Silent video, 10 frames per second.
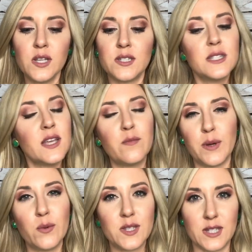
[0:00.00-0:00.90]
Since I've
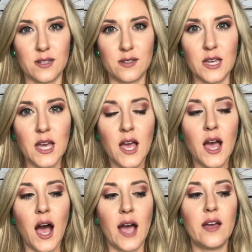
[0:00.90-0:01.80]
been with Scentsy,
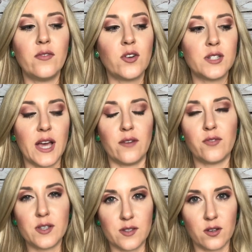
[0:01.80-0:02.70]
I have earned
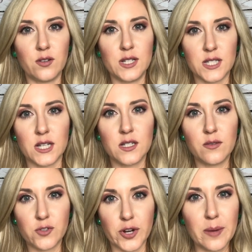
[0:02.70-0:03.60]
every single
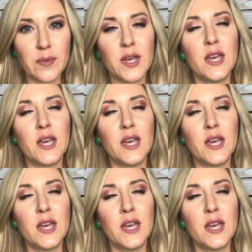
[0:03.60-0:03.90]
incentive trip,